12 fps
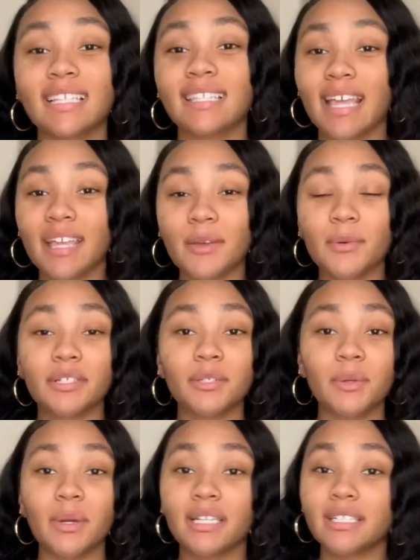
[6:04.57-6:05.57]
Thank You
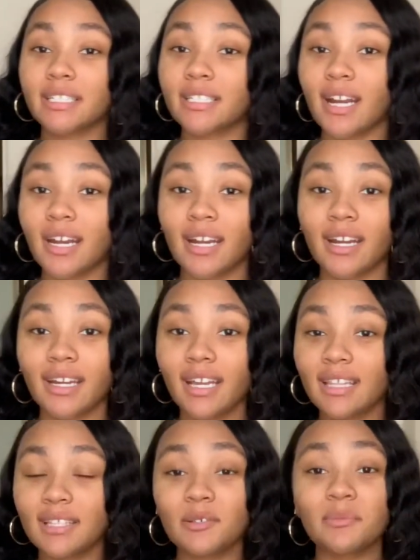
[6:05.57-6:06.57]
Enjoy shirt.
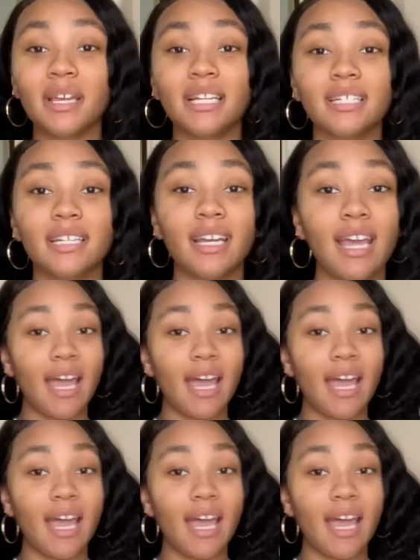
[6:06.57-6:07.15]
Nothing too major.